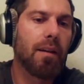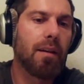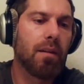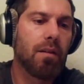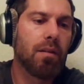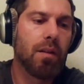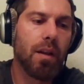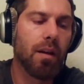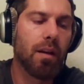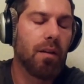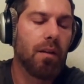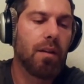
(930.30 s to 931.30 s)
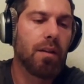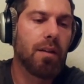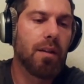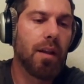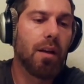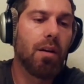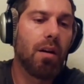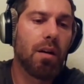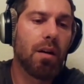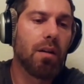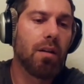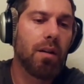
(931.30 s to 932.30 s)
And yeah,
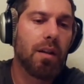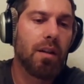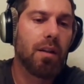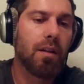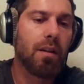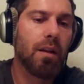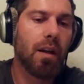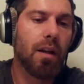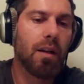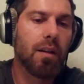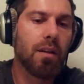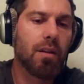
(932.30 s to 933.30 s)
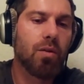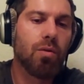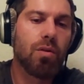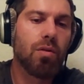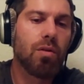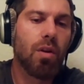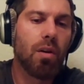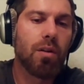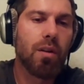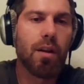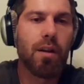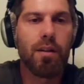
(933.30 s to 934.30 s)
there are good
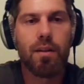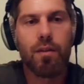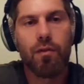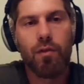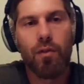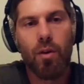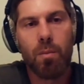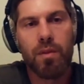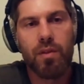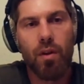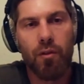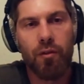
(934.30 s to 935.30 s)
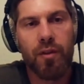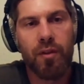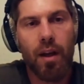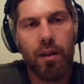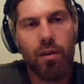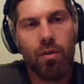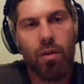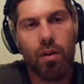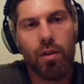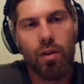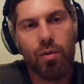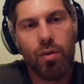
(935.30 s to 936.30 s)
tutorials from Surf
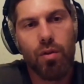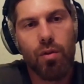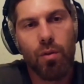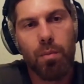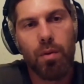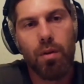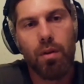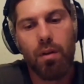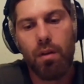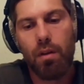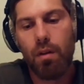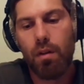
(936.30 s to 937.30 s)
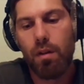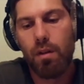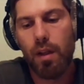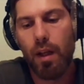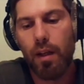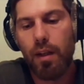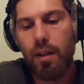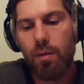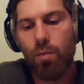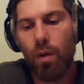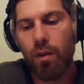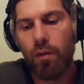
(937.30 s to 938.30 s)
Dado on YouTube.
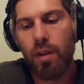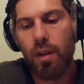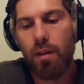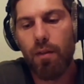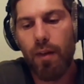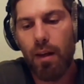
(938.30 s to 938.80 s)
And he's one of the